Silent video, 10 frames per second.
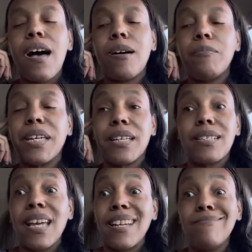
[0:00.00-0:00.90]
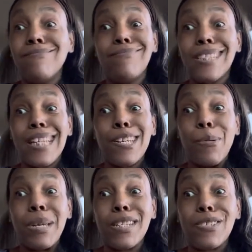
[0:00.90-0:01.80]
Because, again, didn't know
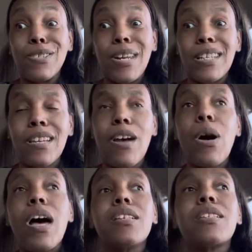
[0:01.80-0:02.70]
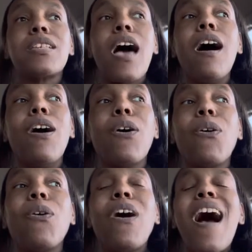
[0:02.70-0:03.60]
me until 2 days ago.
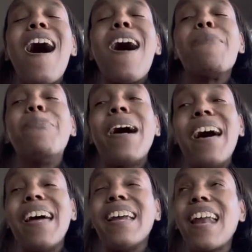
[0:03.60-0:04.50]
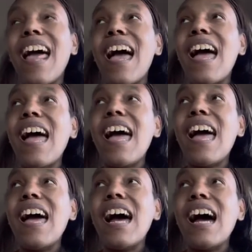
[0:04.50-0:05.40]
So, but,
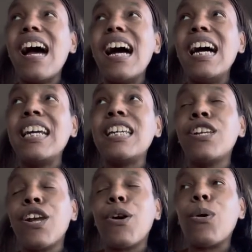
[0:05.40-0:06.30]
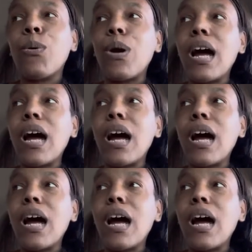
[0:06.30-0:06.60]
you know,